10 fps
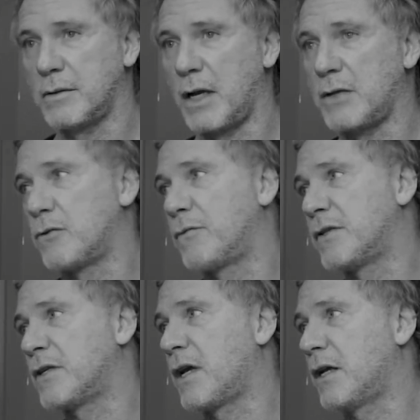And
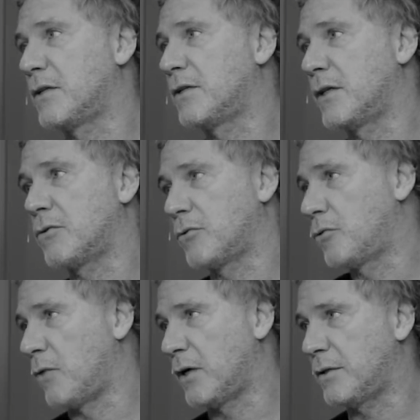sophisticated is equal
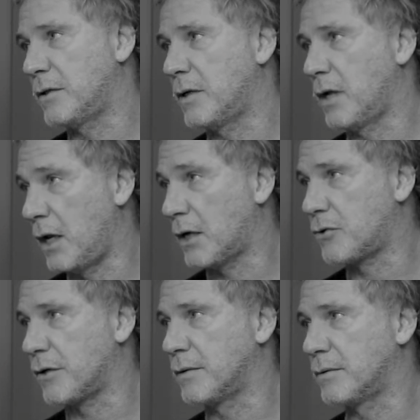to what?
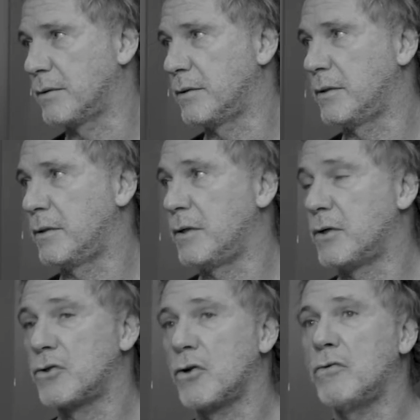Luxury.
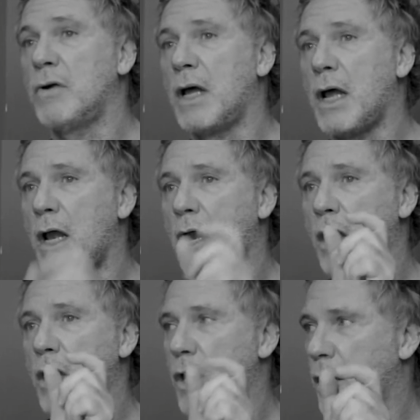So
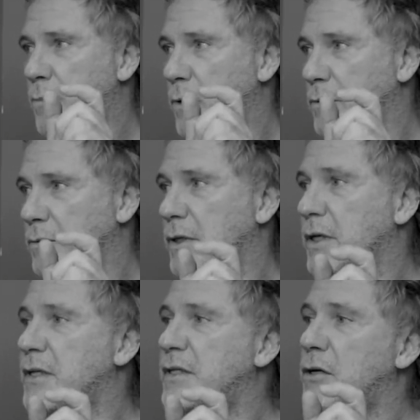noble
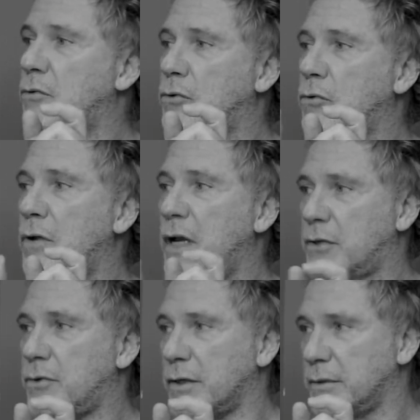is equal to
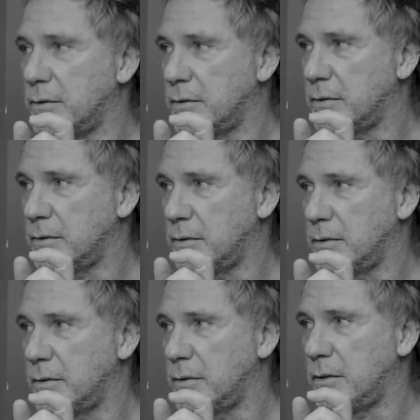luxury,
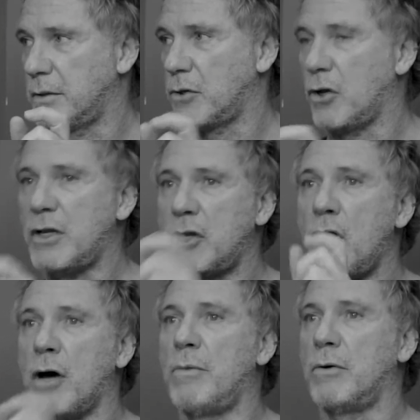not
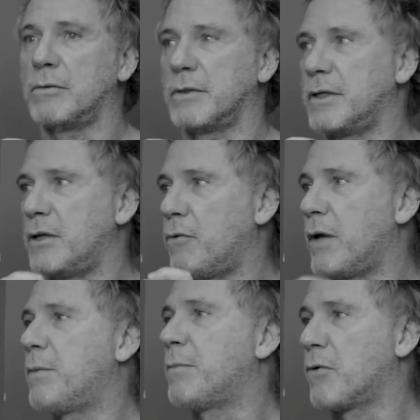noble in the
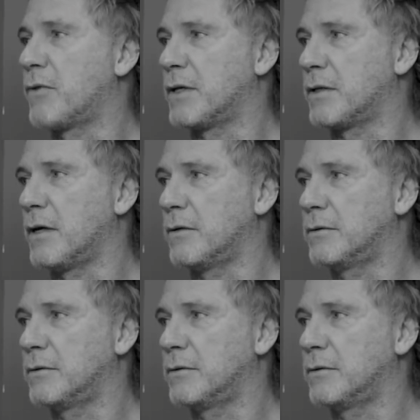way people think now.